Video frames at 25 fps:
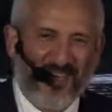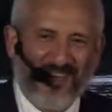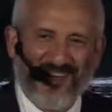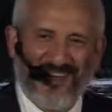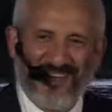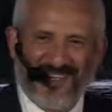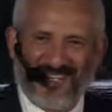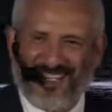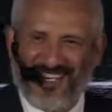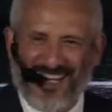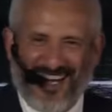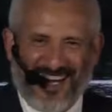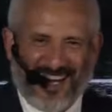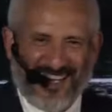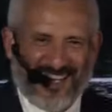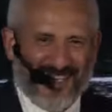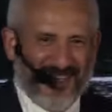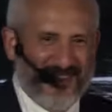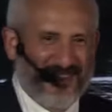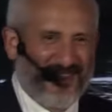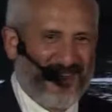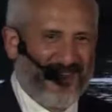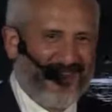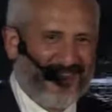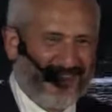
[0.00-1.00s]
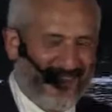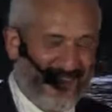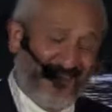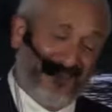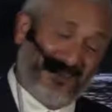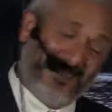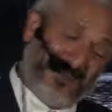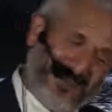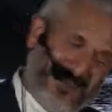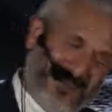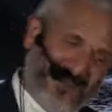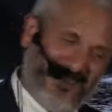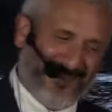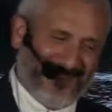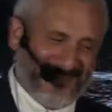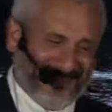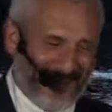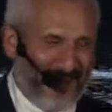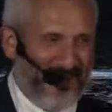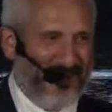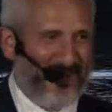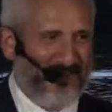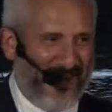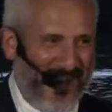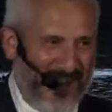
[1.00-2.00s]
There's a lot of things you can say, oh, I
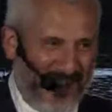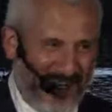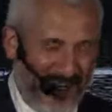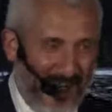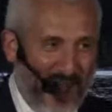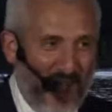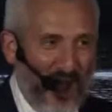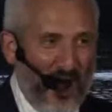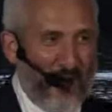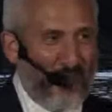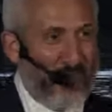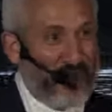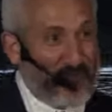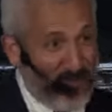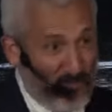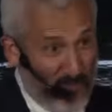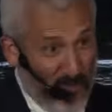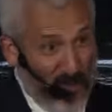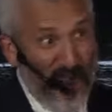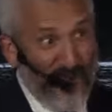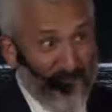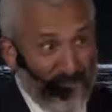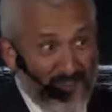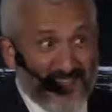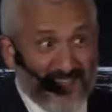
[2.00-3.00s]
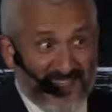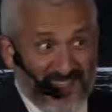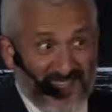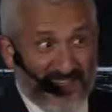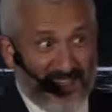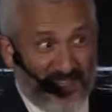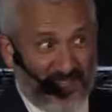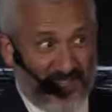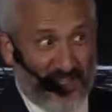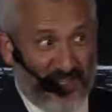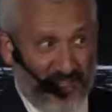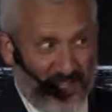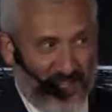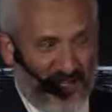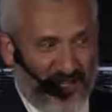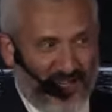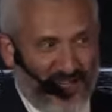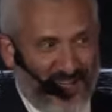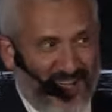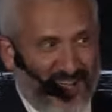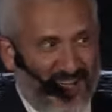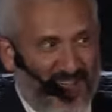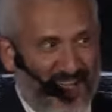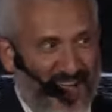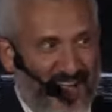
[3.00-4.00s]
wonder about it, but the prophecy is still good.
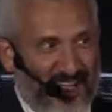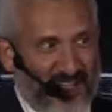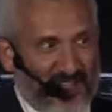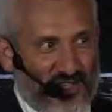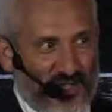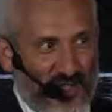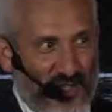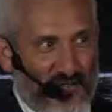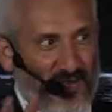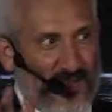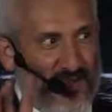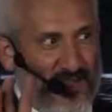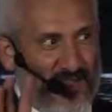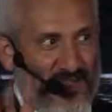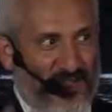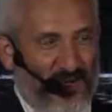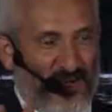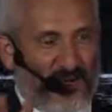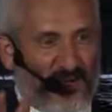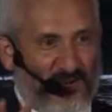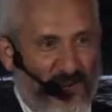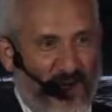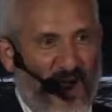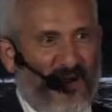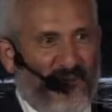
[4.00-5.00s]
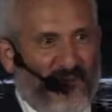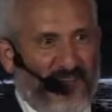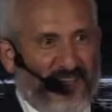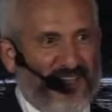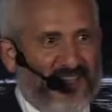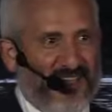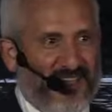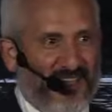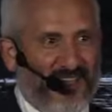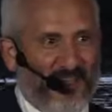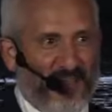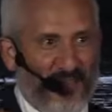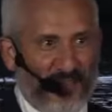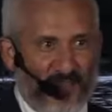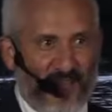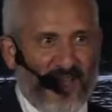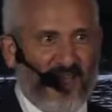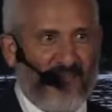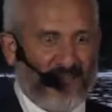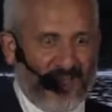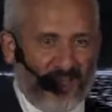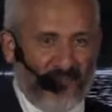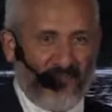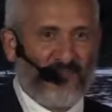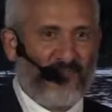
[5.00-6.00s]
And so if you get those prophecies and
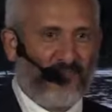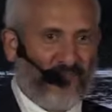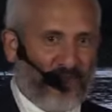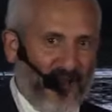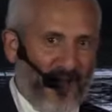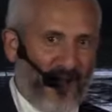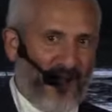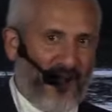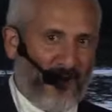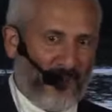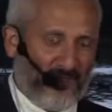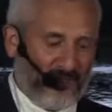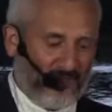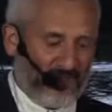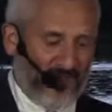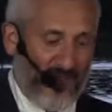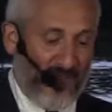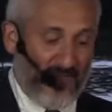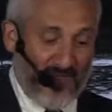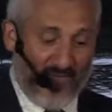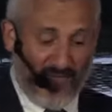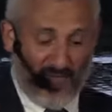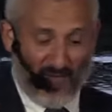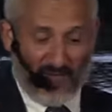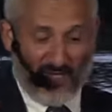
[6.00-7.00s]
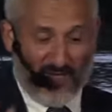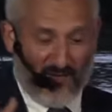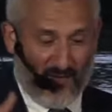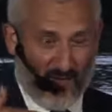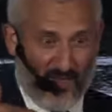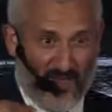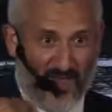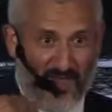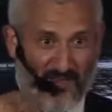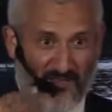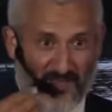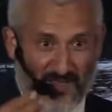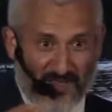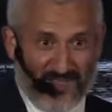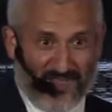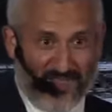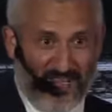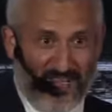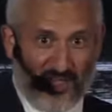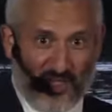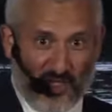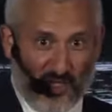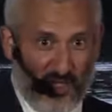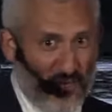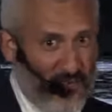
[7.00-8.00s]
read them, I think it'll give you a lot of
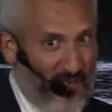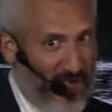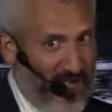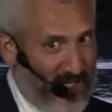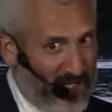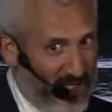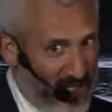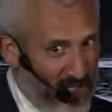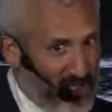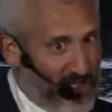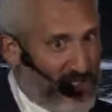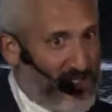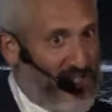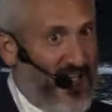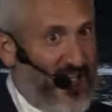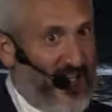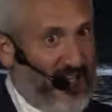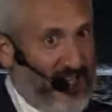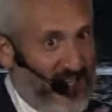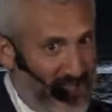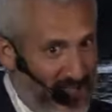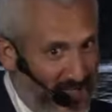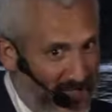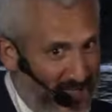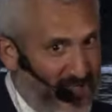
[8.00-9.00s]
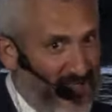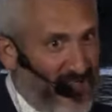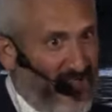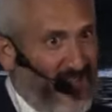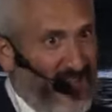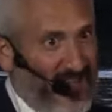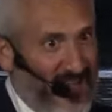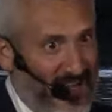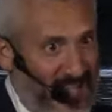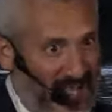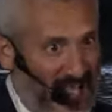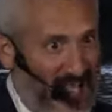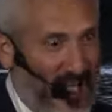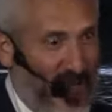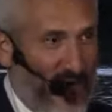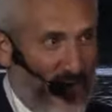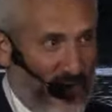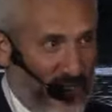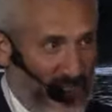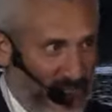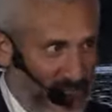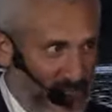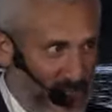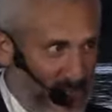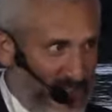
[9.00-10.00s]
insights. You might understand it now,
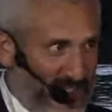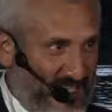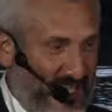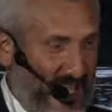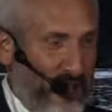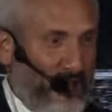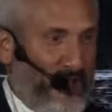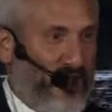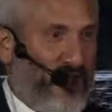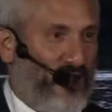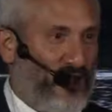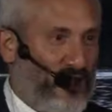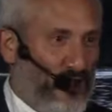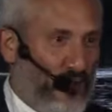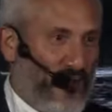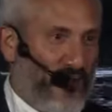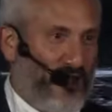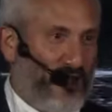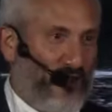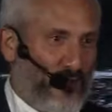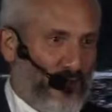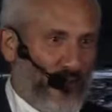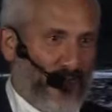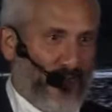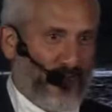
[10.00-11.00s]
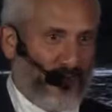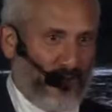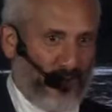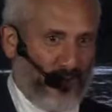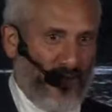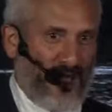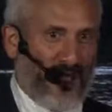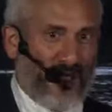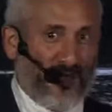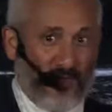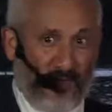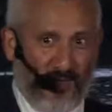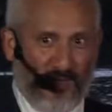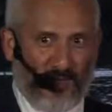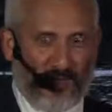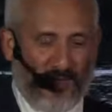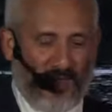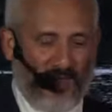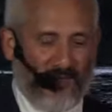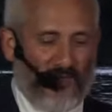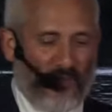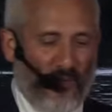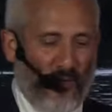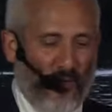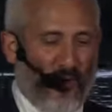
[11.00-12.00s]
given what's happening in 2023,
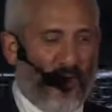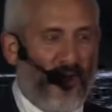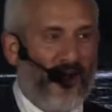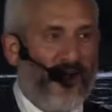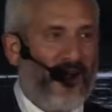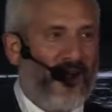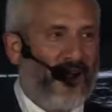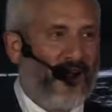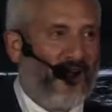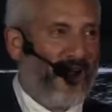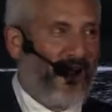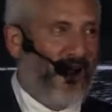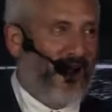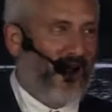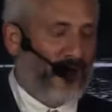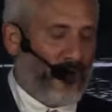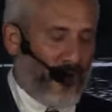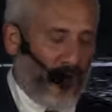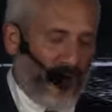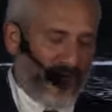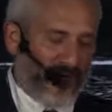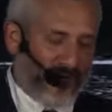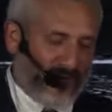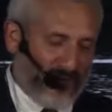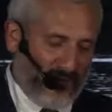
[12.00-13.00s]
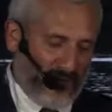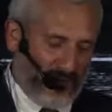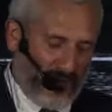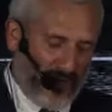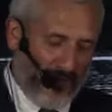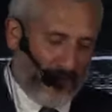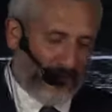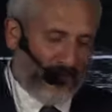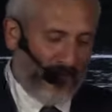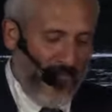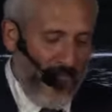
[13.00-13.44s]
2024, quite differently.